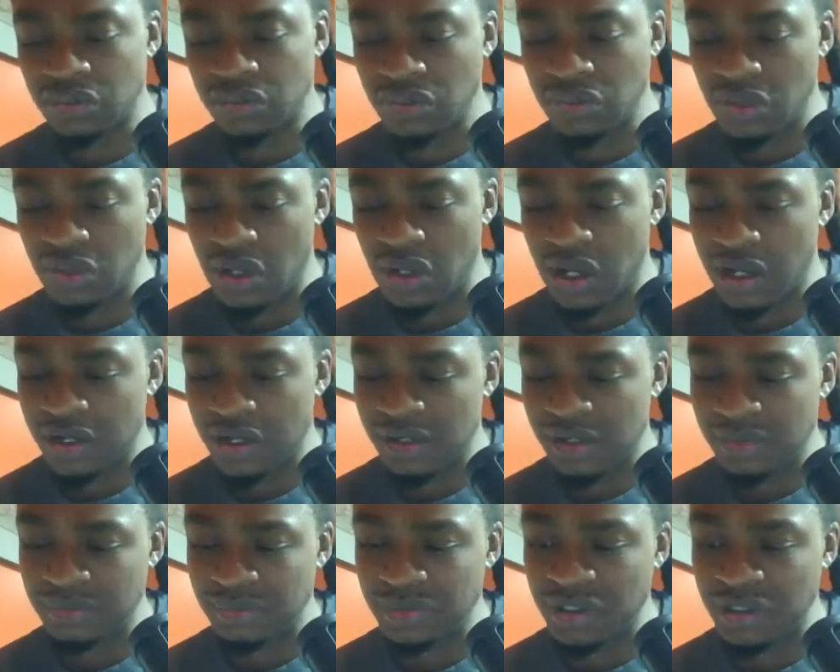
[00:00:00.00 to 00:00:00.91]
to each his
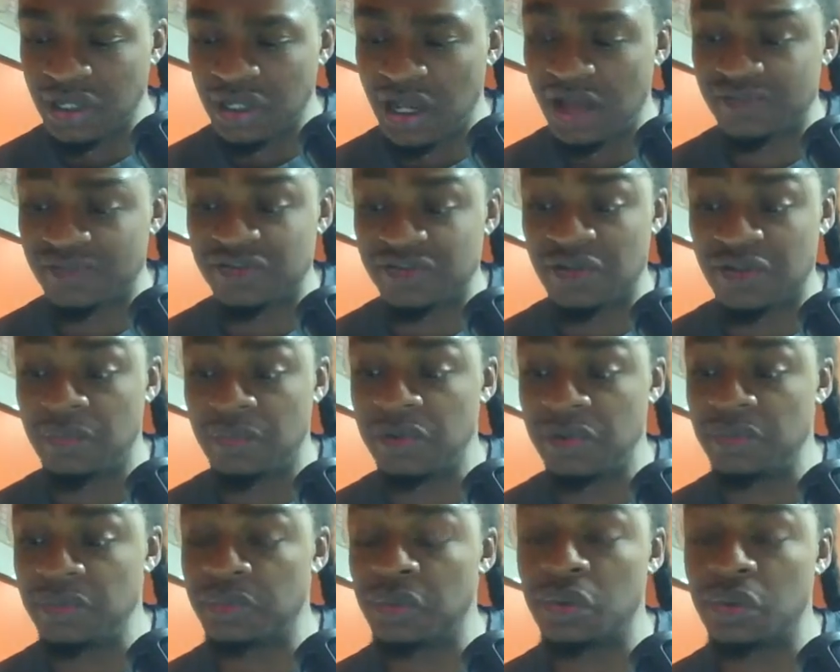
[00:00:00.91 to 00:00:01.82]
own. You're
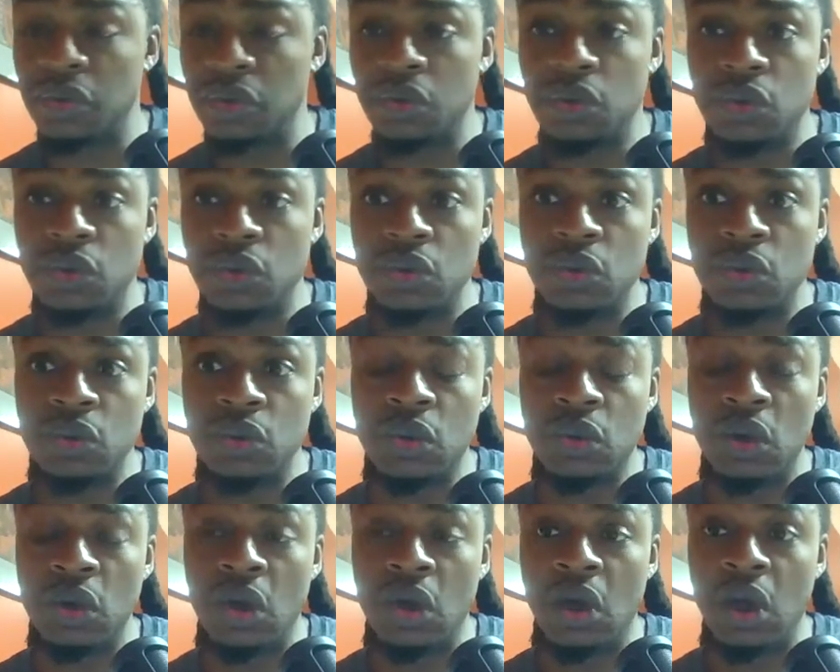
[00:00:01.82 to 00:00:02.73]
gonna have some people
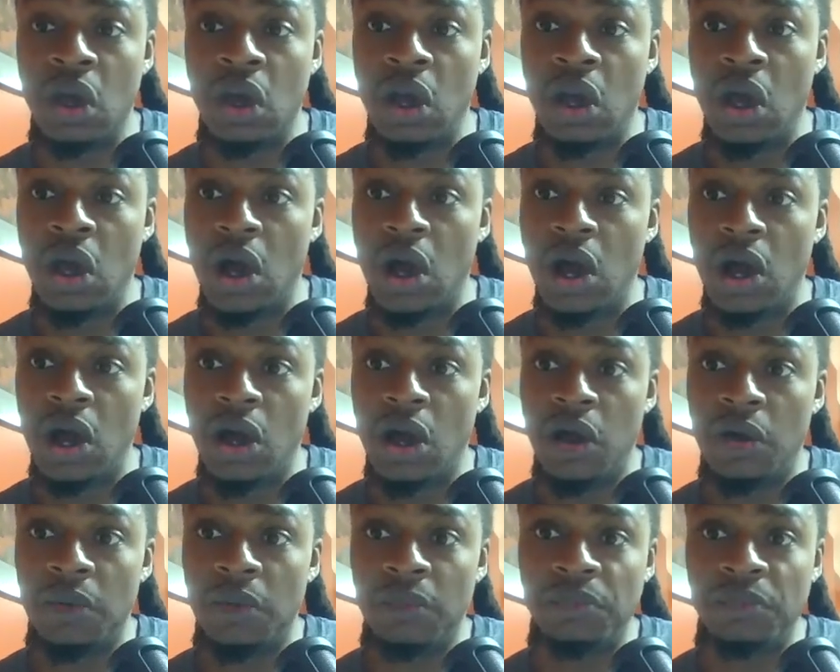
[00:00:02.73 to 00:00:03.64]
who
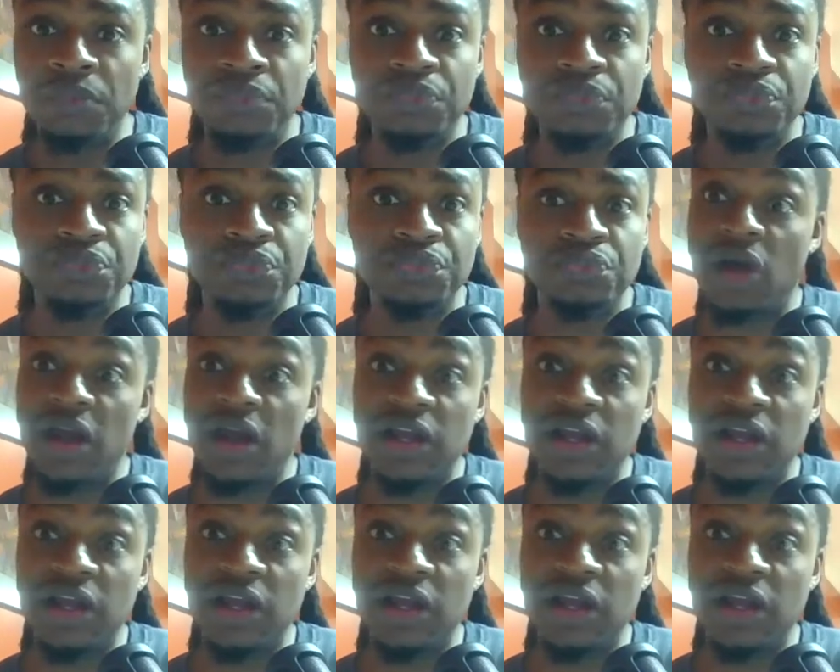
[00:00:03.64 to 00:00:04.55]

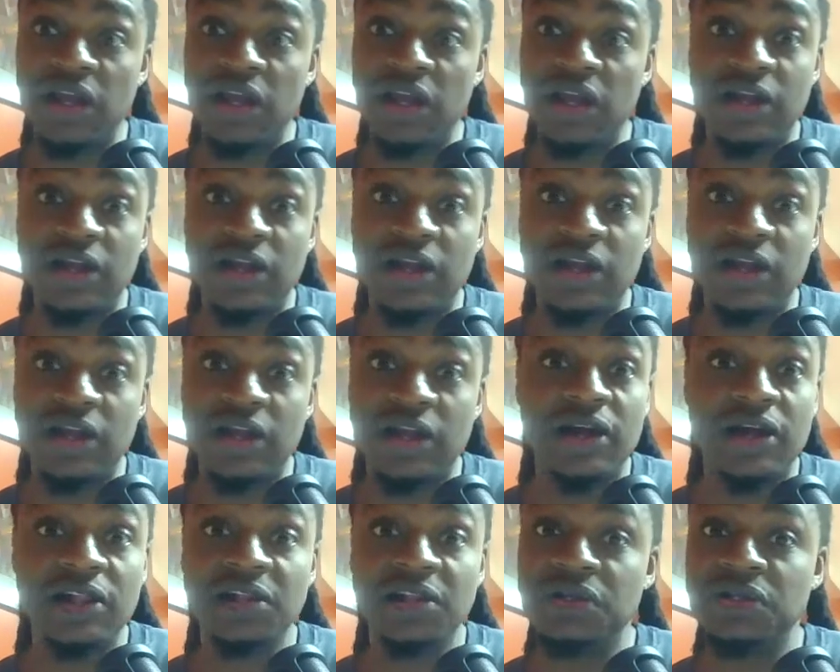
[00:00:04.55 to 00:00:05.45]
the bright
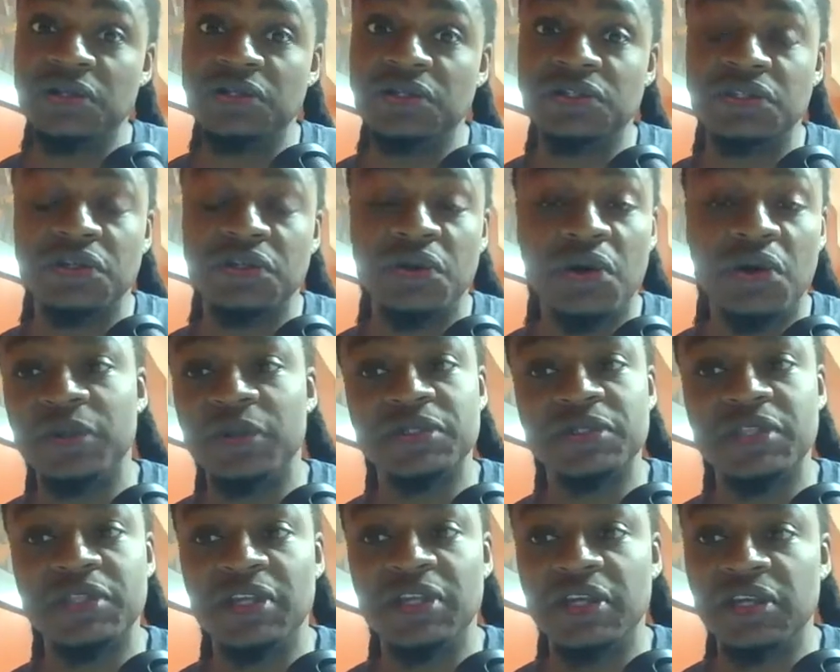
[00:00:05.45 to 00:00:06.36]
colors and
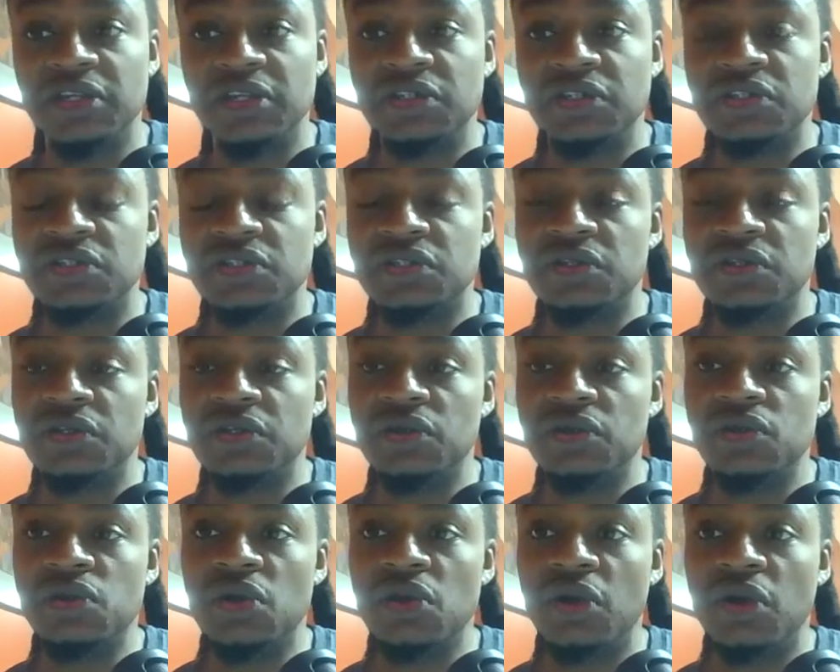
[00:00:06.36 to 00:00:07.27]
all of those
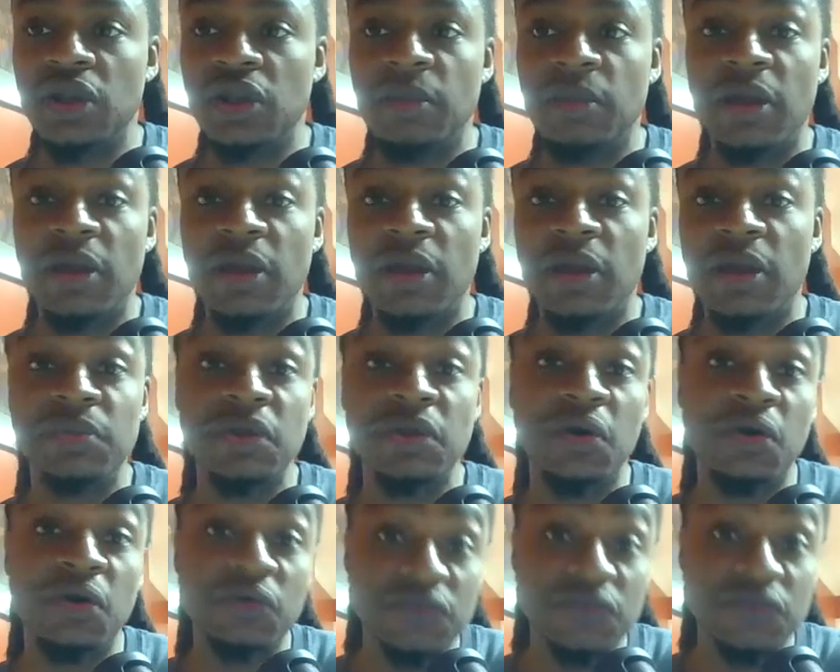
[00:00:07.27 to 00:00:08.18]
things,
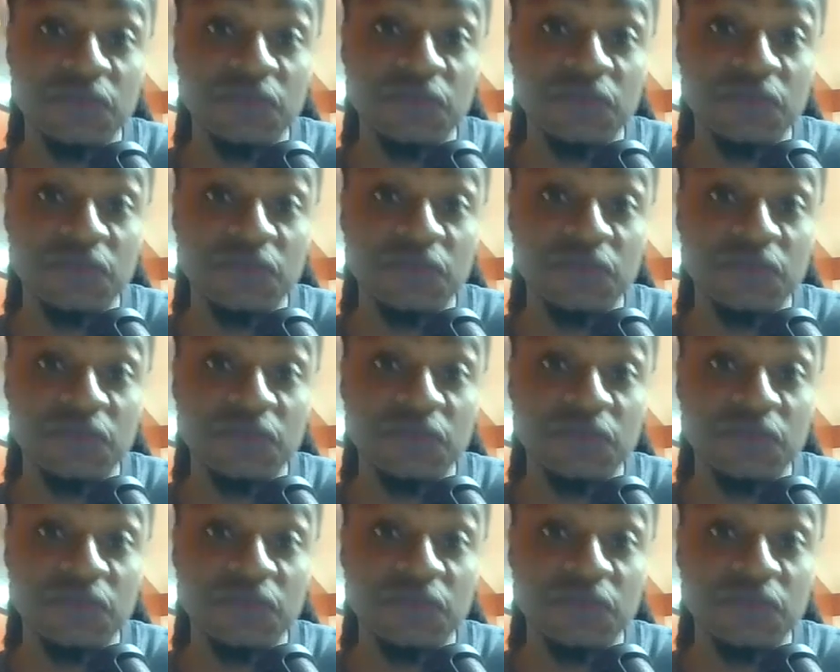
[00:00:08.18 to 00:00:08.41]
they might be